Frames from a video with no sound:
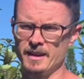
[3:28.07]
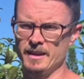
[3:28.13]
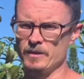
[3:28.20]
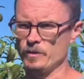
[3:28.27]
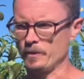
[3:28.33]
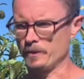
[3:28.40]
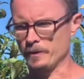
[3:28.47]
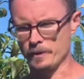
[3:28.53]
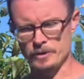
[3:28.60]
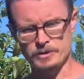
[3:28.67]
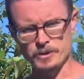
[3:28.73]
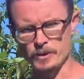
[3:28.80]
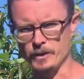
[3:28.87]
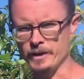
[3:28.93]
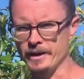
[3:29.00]
When we moved
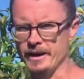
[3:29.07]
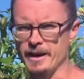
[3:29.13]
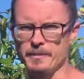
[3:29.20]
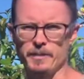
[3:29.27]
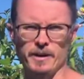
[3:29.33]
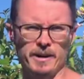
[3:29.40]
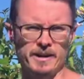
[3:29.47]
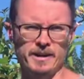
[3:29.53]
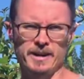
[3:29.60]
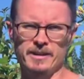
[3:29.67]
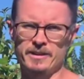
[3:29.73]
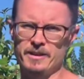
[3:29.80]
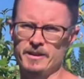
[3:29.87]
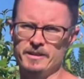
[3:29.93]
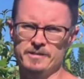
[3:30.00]
to Hawaii, I bought
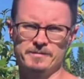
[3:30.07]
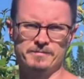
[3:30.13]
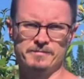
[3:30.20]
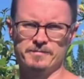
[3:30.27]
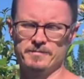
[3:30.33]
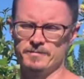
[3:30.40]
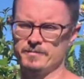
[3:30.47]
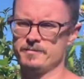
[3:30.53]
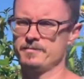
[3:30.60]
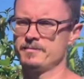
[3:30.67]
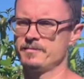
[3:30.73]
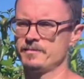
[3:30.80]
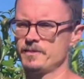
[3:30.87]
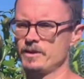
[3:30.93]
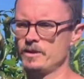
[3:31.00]
another
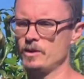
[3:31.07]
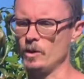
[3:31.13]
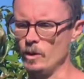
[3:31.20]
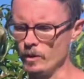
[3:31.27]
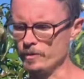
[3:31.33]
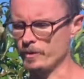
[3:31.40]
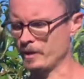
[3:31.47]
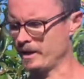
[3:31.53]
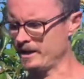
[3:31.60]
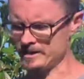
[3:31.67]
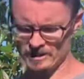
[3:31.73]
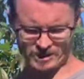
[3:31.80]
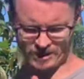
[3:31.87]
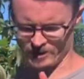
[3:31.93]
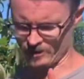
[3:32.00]
cold
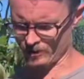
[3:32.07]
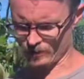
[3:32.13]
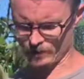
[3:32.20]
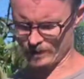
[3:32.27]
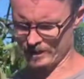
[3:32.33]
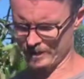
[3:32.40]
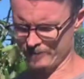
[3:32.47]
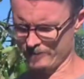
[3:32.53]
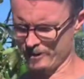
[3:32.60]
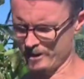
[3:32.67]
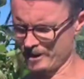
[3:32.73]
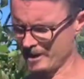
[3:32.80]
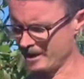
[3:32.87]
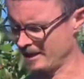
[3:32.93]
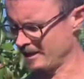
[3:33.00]
press, or
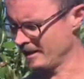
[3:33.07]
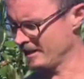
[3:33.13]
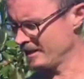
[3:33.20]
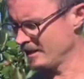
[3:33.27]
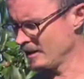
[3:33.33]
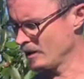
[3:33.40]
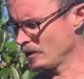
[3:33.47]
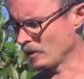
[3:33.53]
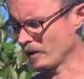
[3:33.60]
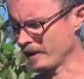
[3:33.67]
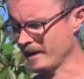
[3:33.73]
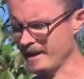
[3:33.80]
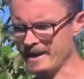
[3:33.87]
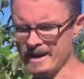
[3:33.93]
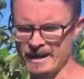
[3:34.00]
whatever,
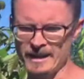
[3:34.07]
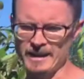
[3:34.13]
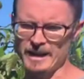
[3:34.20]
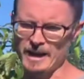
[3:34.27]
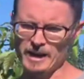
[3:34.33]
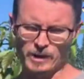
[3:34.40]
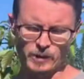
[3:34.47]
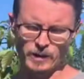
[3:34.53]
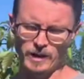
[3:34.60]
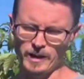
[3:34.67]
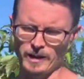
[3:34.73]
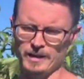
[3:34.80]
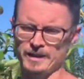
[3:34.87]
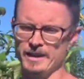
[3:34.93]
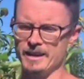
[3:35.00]
organic, high
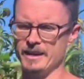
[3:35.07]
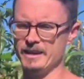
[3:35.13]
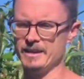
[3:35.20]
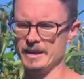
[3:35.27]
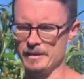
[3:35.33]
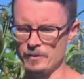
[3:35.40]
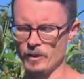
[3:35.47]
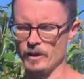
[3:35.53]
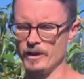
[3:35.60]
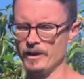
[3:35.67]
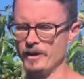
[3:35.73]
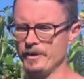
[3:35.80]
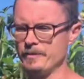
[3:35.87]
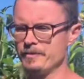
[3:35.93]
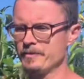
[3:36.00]
quality neem
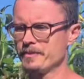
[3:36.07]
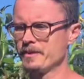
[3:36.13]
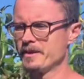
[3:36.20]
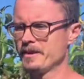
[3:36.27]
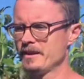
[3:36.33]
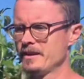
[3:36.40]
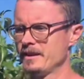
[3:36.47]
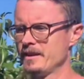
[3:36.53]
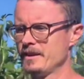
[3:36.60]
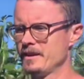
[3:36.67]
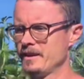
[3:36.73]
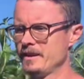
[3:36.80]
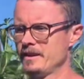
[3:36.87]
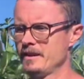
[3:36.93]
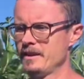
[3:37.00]
oil.
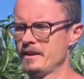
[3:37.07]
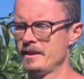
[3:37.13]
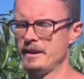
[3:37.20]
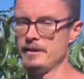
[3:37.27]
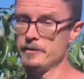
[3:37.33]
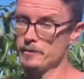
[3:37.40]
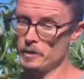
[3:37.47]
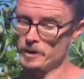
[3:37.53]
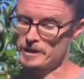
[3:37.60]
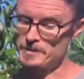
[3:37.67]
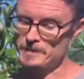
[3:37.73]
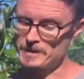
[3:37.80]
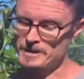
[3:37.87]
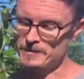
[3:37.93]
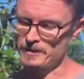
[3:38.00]
Even more
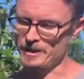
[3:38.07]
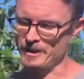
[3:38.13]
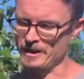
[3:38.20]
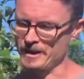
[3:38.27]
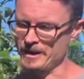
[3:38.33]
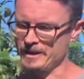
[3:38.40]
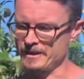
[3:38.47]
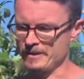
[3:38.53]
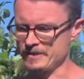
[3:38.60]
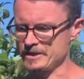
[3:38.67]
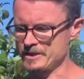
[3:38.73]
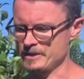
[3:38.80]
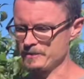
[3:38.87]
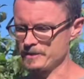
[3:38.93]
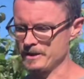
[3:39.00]
expensive here, I had to have it
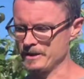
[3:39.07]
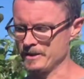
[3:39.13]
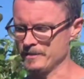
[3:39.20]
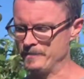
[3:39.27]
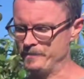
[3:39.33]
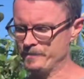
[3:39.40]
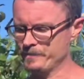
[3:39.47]
shipped here.